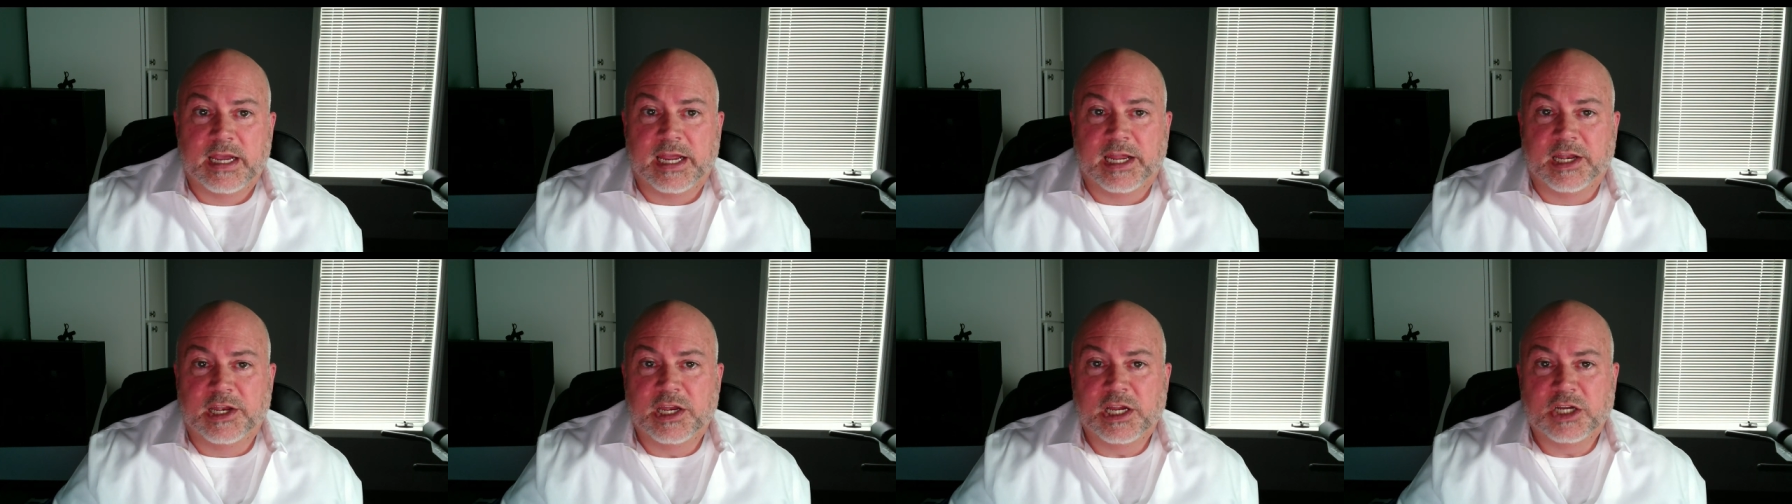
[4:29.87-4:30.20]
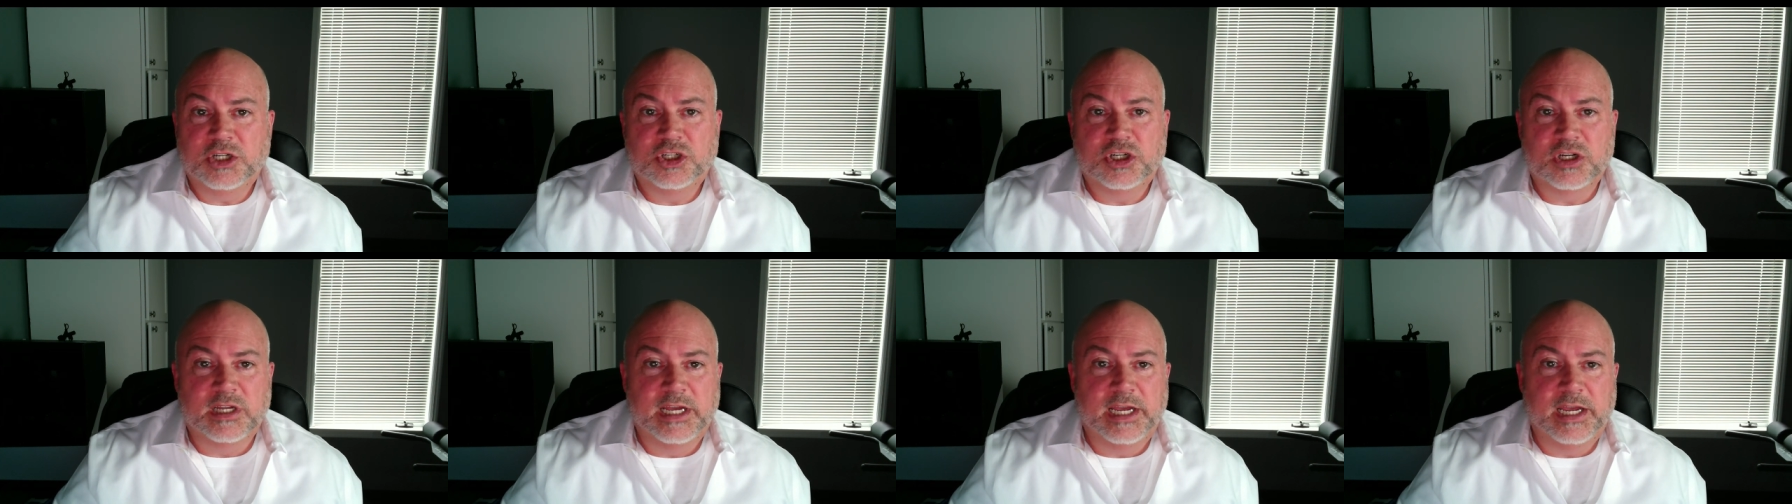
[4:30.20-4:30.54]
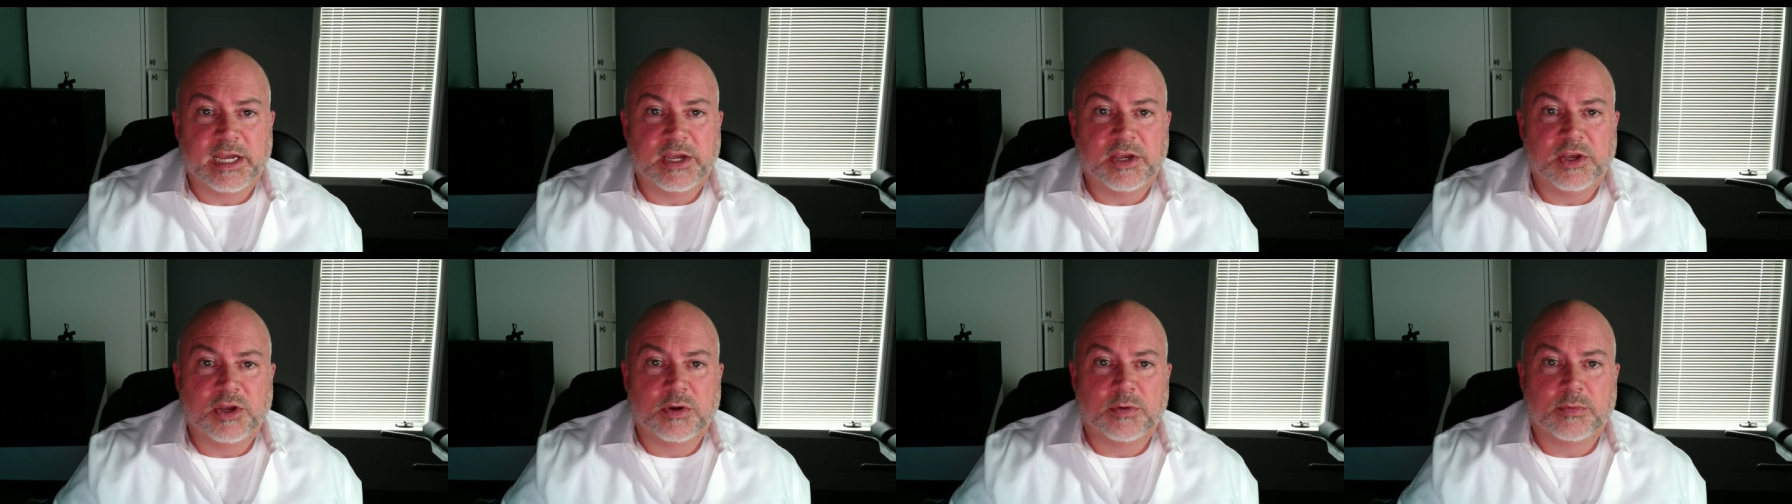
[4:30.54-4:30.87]

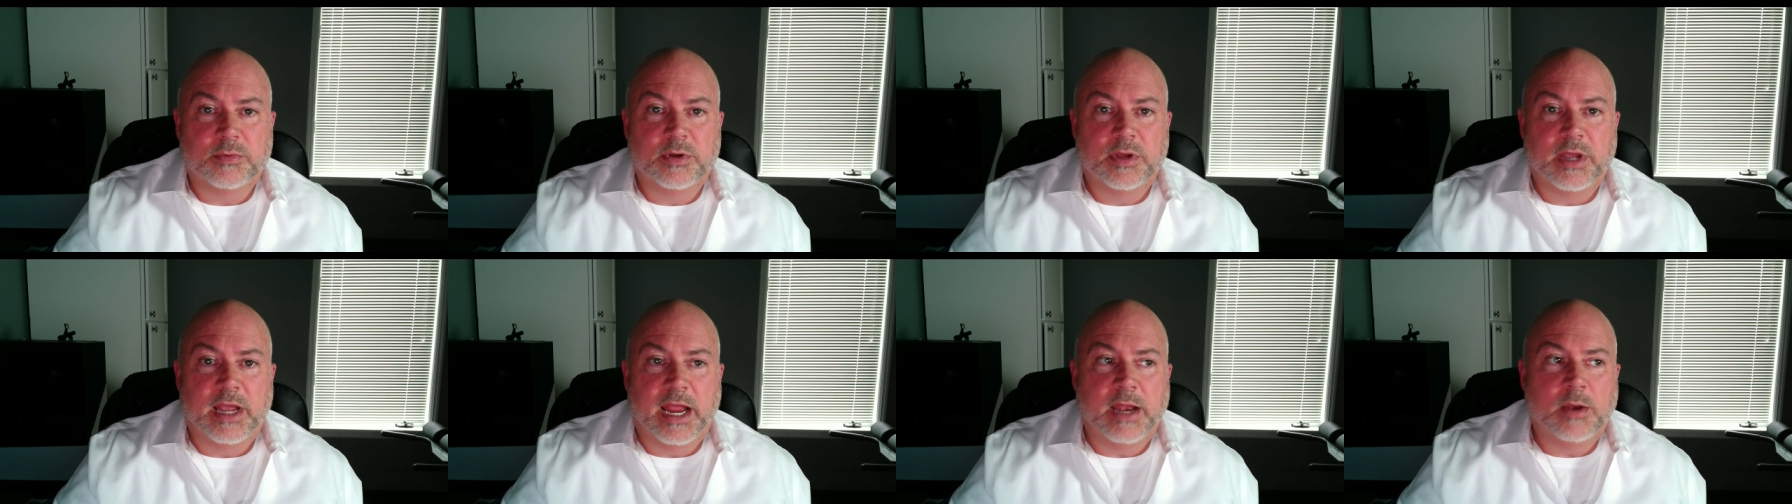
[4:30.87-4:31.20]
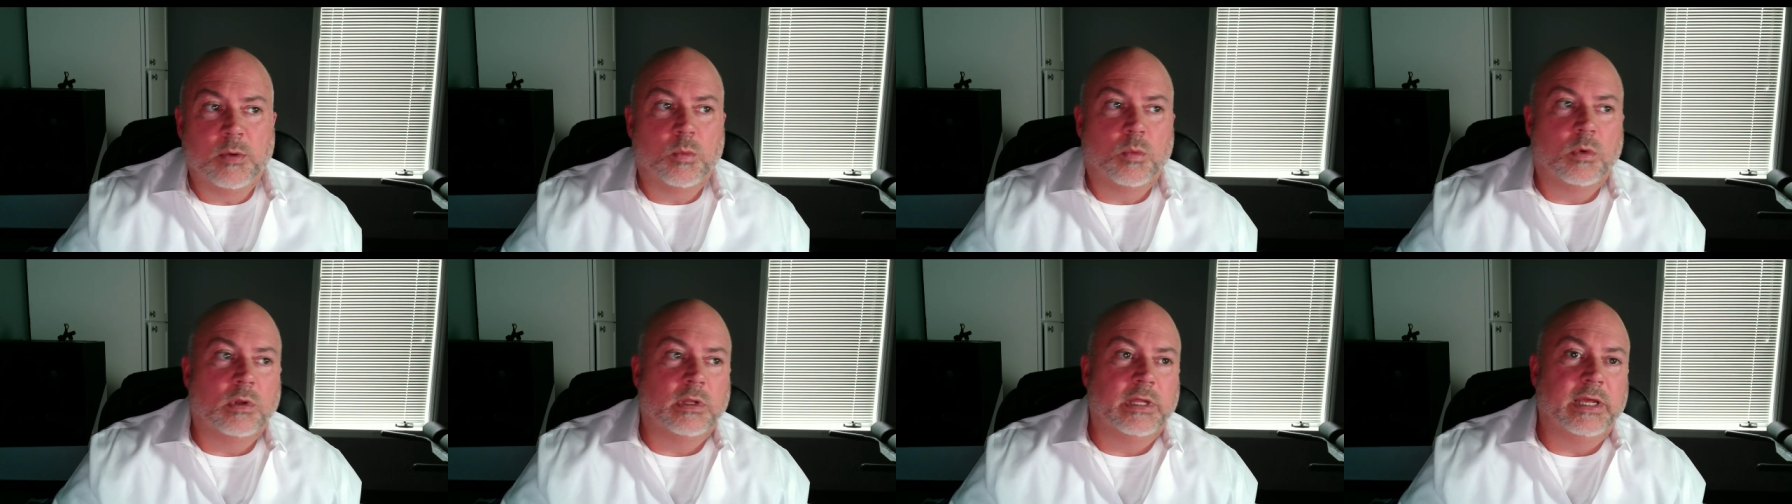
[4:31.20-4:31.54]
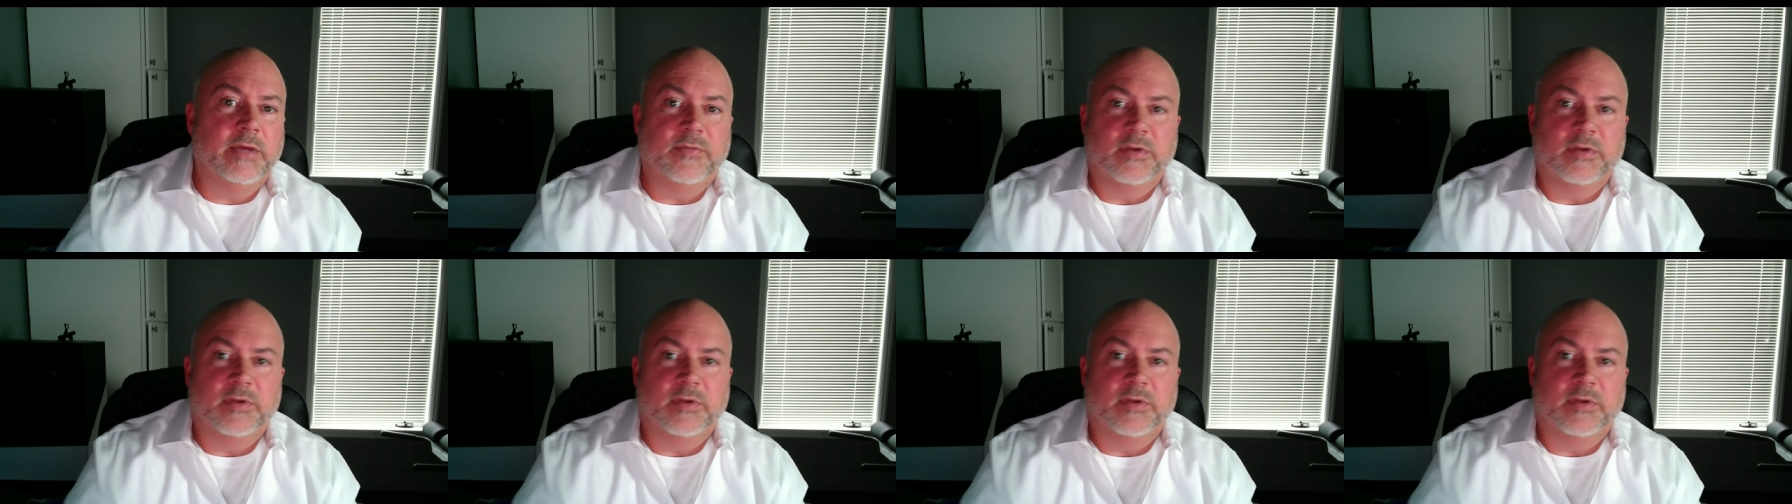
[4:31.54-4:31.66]
Initially, you're, and well,